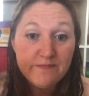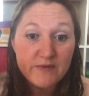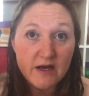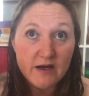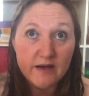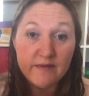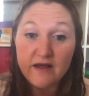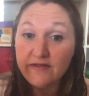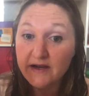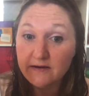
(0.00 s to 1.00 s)
Um,
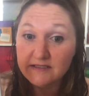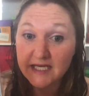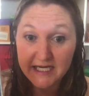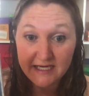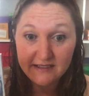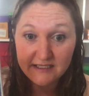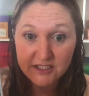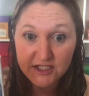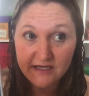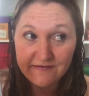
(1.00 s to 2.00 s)
there's an Indian
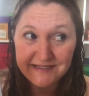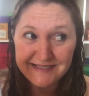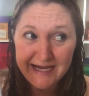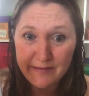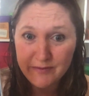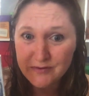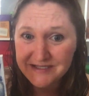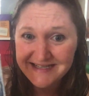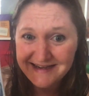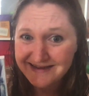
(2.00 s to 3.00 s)
chief,
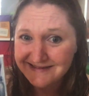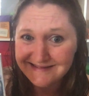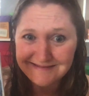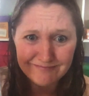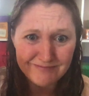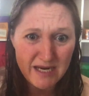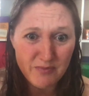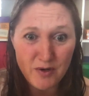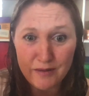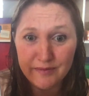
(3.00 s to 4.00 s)
Samusan, I'm
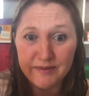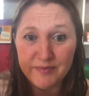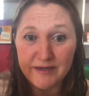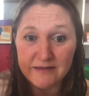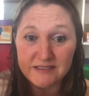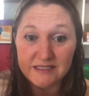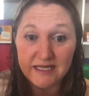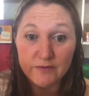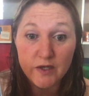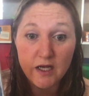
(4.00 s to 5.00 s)
probably pronouncing
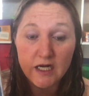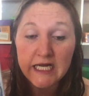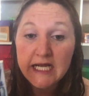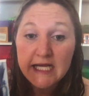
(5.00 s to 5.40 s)
that wrong,